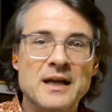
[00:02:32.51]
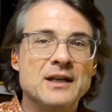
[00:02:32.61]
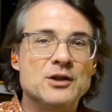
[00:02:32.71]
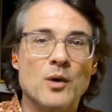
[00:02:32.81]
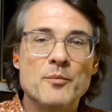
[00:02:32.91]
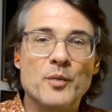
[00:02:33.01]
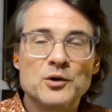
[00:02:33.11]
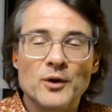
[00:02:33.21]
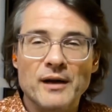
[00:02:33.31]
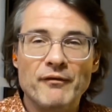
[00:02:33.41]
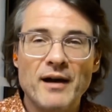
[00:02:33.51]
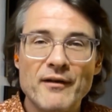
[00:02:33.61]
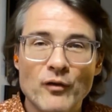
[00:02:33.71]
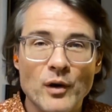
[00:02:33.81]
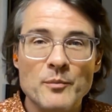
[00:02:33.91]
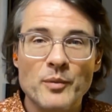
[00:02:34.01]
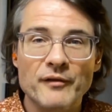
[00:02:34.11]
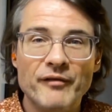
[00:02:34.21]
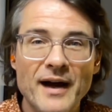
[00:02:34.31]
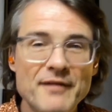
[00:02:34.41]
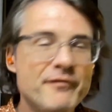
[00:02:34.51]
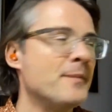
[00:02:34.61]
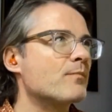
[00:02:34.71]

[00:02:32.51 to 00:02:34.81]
to 1.25 or 1.5.